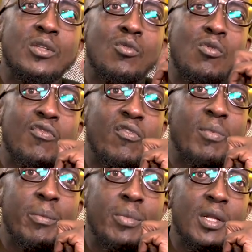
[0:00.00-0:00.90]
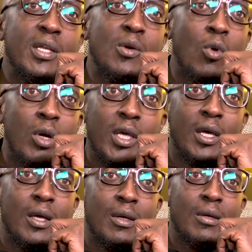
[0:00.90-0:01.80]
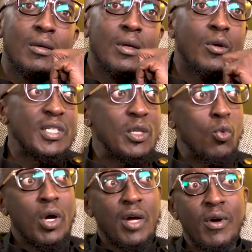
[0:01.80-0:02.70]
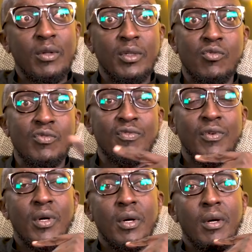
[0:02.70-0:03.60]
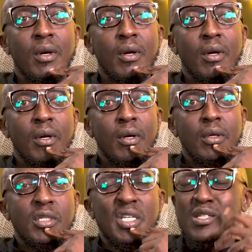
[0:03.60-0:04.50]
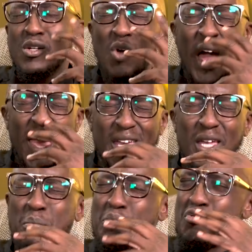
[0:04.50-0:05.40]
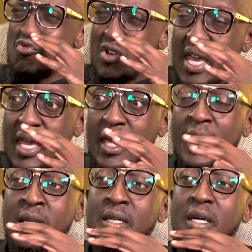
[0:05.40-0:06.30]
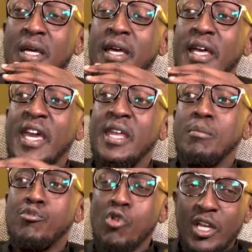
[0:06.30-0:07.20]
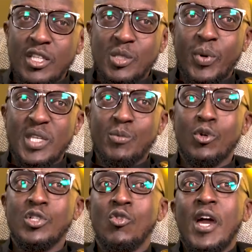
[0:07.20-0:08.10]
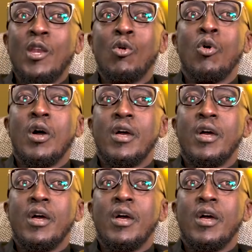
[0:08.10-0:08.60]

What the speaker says: on the roof of my building walking, because I'd walk around the roof, just crying and praying and in broken space. Because, I know